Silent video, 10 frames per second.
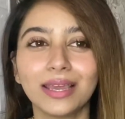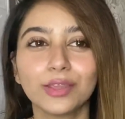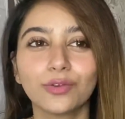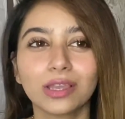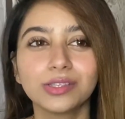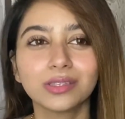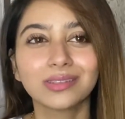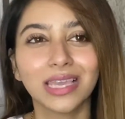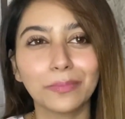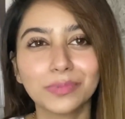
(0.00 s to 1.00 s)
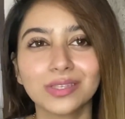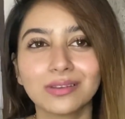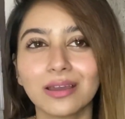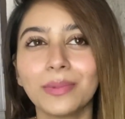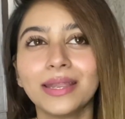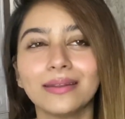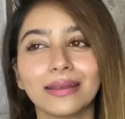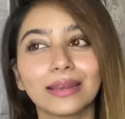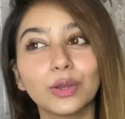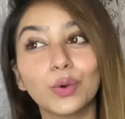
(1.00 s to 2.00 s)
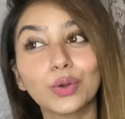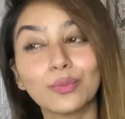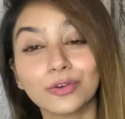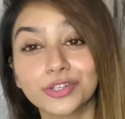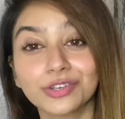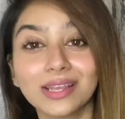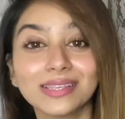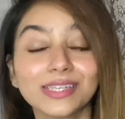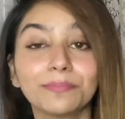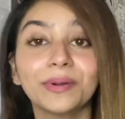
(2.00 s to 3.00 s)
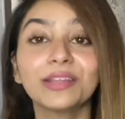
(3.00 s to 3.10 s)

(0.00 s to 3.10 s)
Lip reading: Like you can just skip serum and directly go to moisturization.